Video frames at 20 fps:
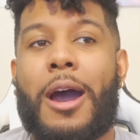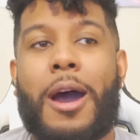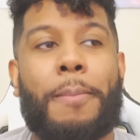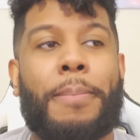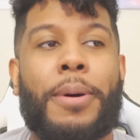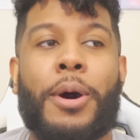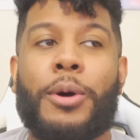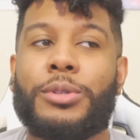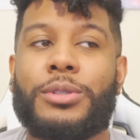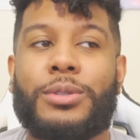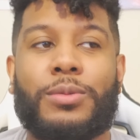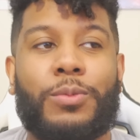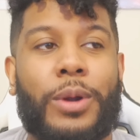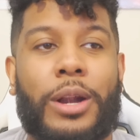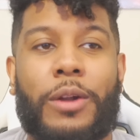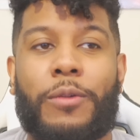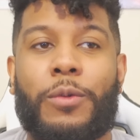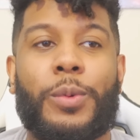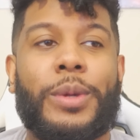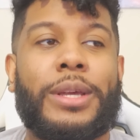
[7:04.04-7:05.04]
Post
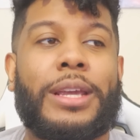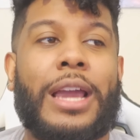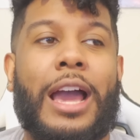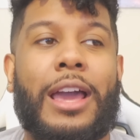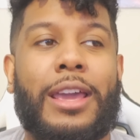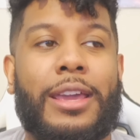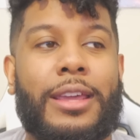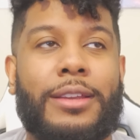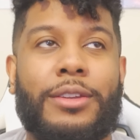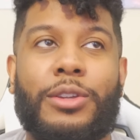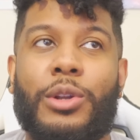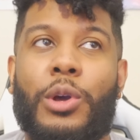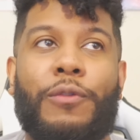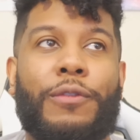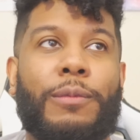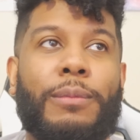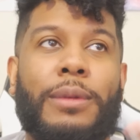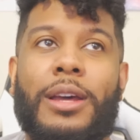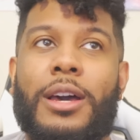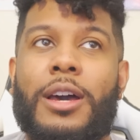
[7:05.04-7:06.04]
whatever we got in, you know,
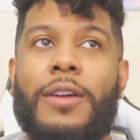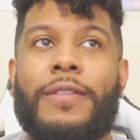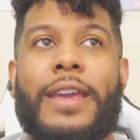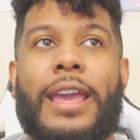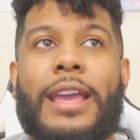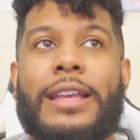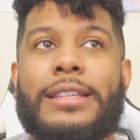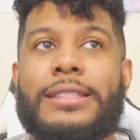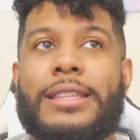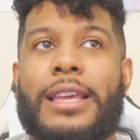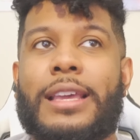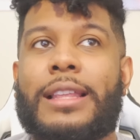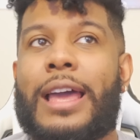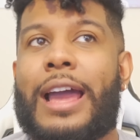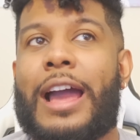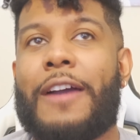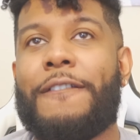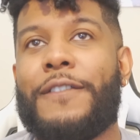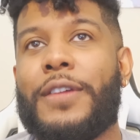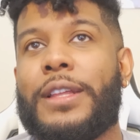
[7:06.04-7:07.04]
from Love Can't Say.
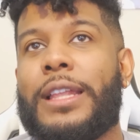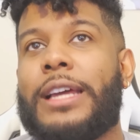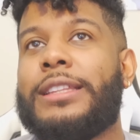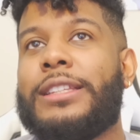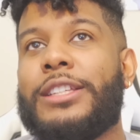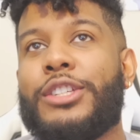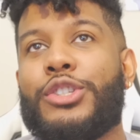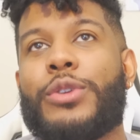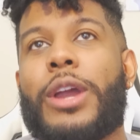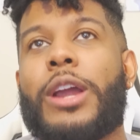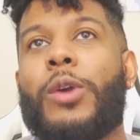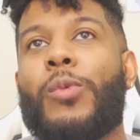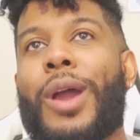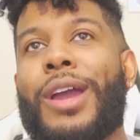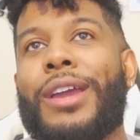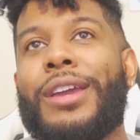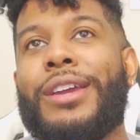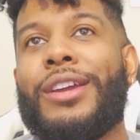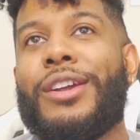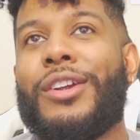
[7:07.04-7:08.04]
Like, I feel like this track
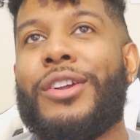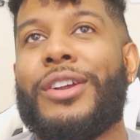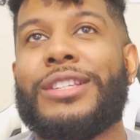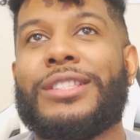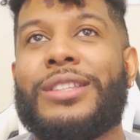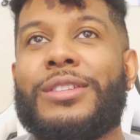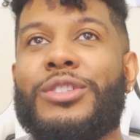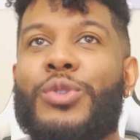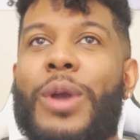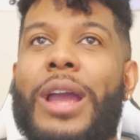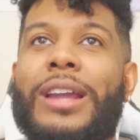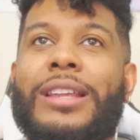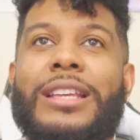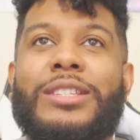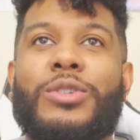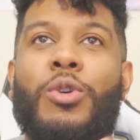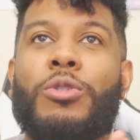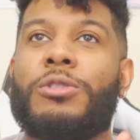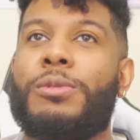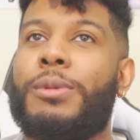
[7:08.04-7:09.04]
right here is the track
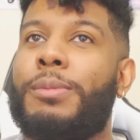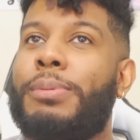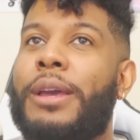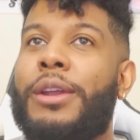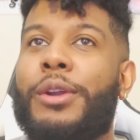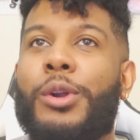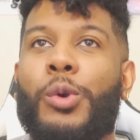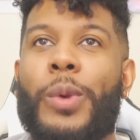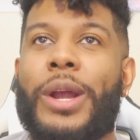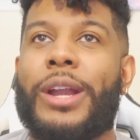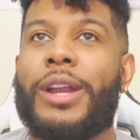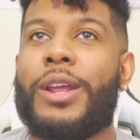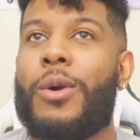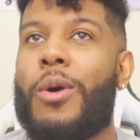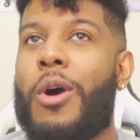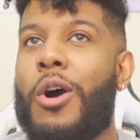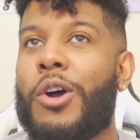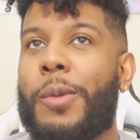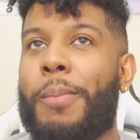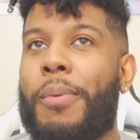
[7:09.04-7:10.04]
that's going to be played on the radio,
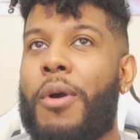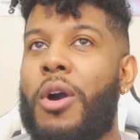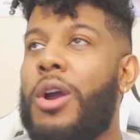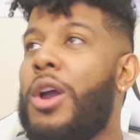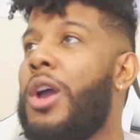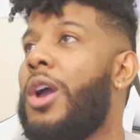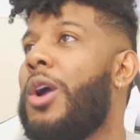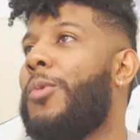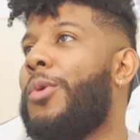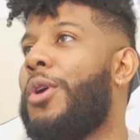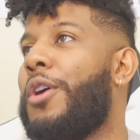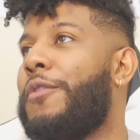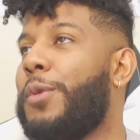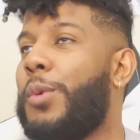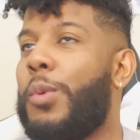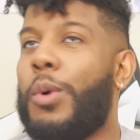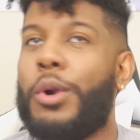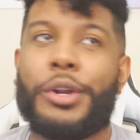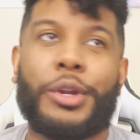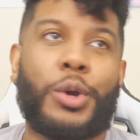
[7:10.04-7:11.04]
all the part. Well, if we
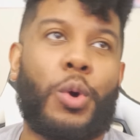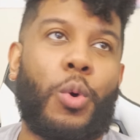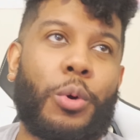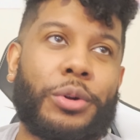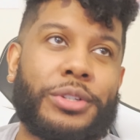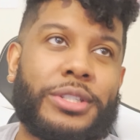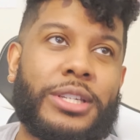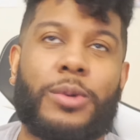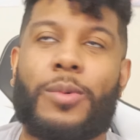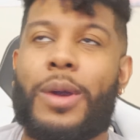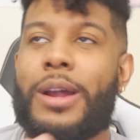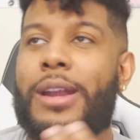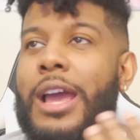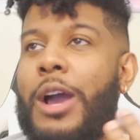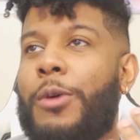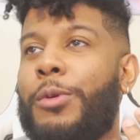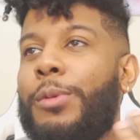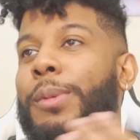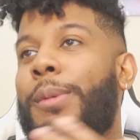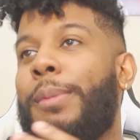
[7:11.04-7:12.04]
weren't in quarantine right
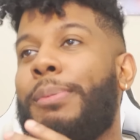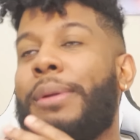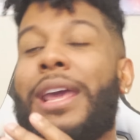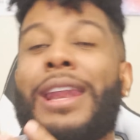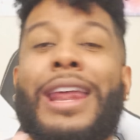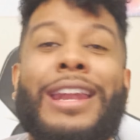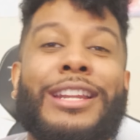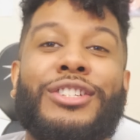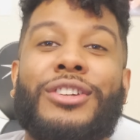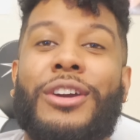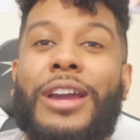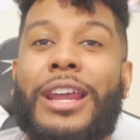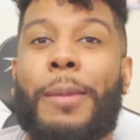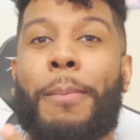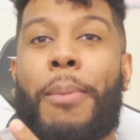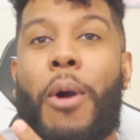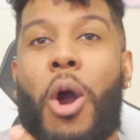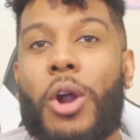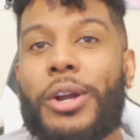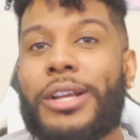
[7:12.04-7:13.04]
now, we'd be playing at this young at the
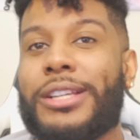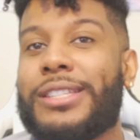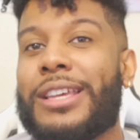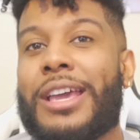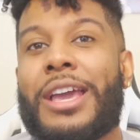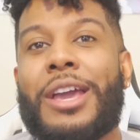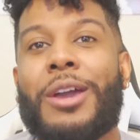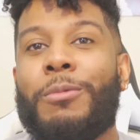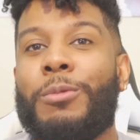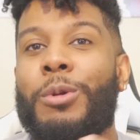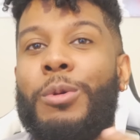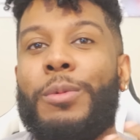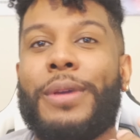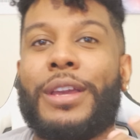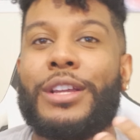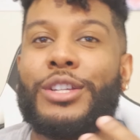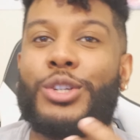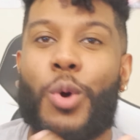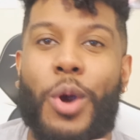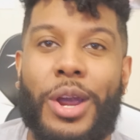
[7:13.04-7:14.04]
parties. We would
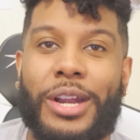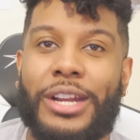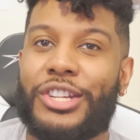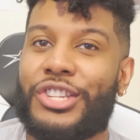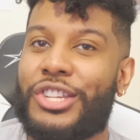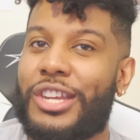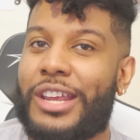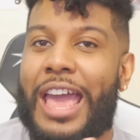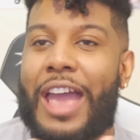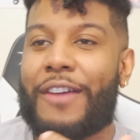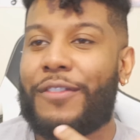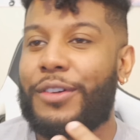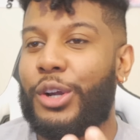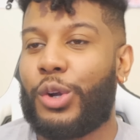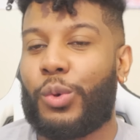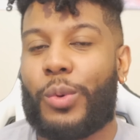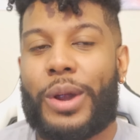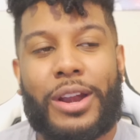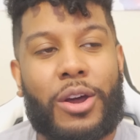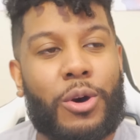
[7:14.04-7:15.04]
be enjoying this shit, having a
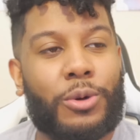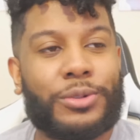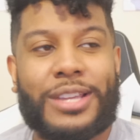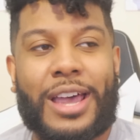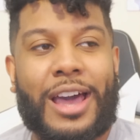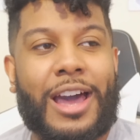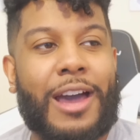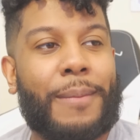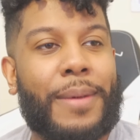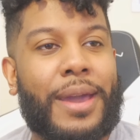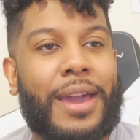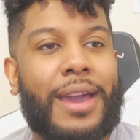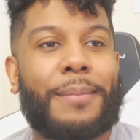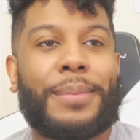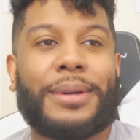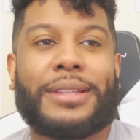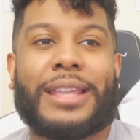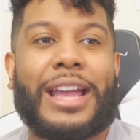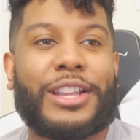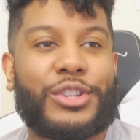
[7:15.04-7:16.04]
great old time, man.
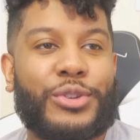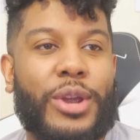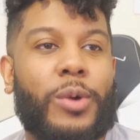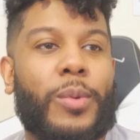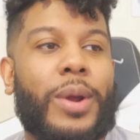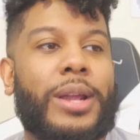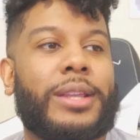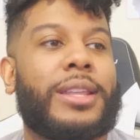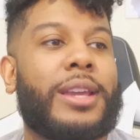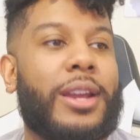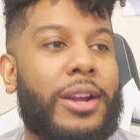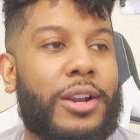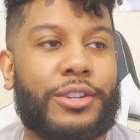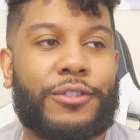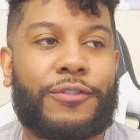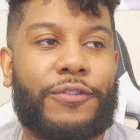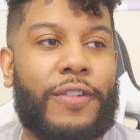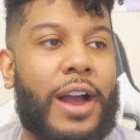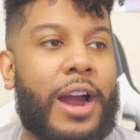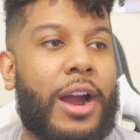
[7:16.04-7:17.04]
But that track right there
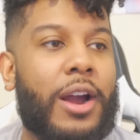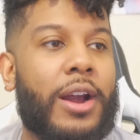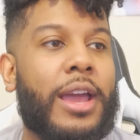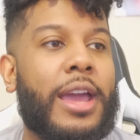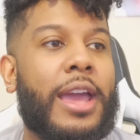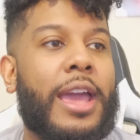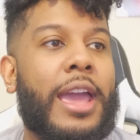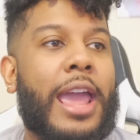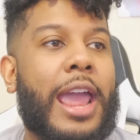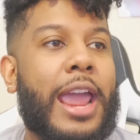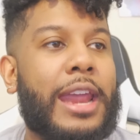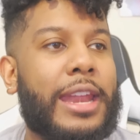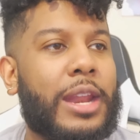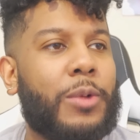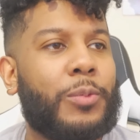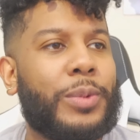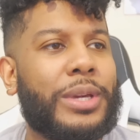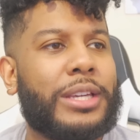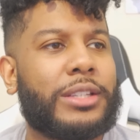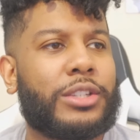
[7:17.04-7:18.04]
is fire. And
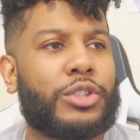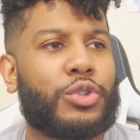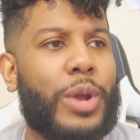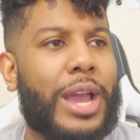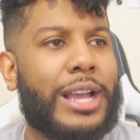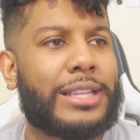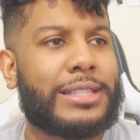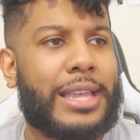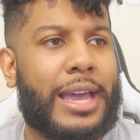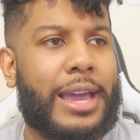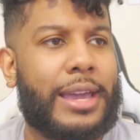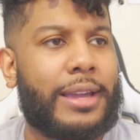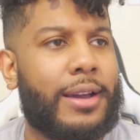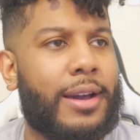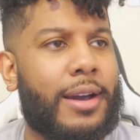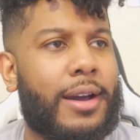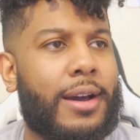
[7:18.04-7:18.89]
then we get to tracks like,